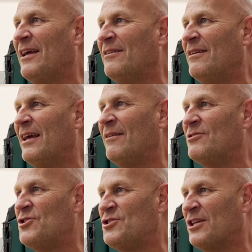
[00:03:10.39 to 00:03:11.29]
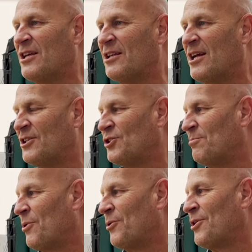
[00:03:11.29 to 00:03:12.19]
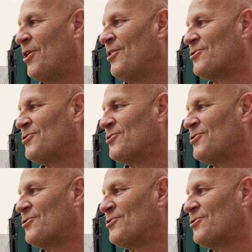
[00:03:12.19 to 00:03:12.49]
and she's in concussion protocol,